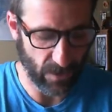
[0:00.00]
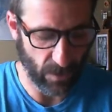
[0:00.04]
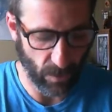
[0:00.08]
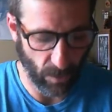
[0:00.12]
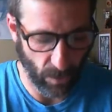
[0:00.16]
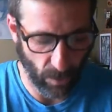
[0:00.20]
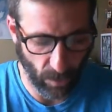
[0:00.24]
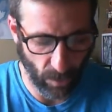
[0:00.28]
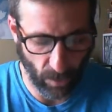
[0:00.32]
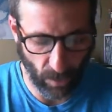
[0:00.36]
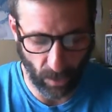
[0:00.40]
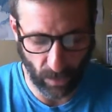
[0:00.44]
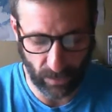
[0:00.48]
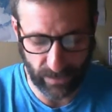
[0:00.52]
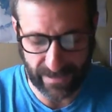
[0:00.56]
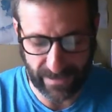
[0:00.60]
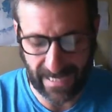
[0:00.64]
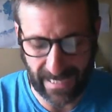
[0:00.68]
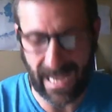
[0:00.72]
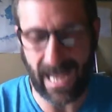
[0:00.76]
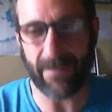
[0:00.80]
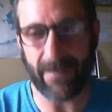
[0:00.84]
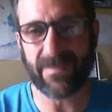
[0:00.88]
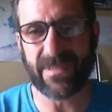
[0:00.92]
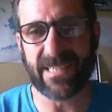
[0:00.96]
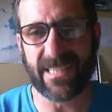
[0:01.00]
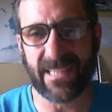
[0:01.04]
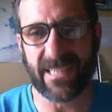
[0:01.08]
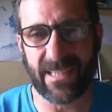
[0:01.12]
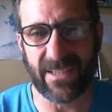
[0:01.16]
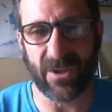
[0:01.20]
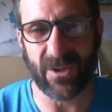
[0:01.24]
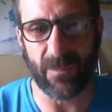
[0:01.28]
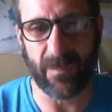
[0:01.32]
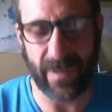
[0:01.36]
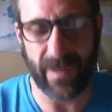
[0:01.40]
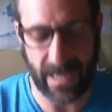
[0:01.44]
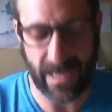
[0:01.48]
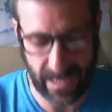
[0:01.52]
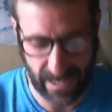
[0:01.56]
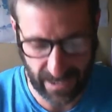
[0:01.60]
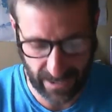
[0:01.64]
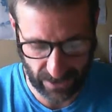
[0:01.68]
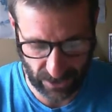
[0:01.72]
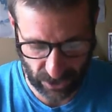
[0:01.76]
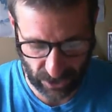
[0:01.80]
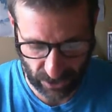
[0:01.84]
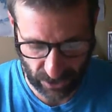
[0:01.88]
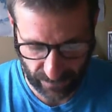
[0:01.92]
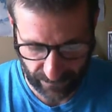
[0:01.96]
Old Captain
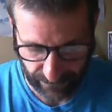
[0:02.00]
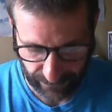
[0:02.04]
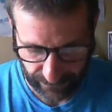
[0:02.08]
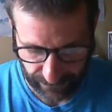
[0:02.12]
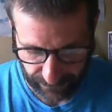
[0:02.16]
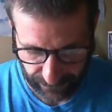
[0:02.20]
Littlepage.